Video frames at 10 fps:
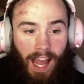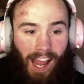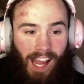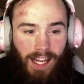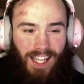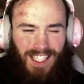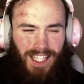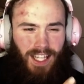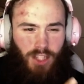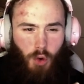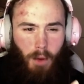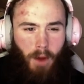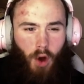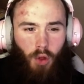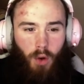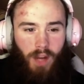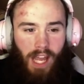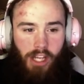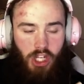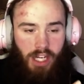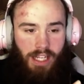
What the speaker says: and it's in this remote location.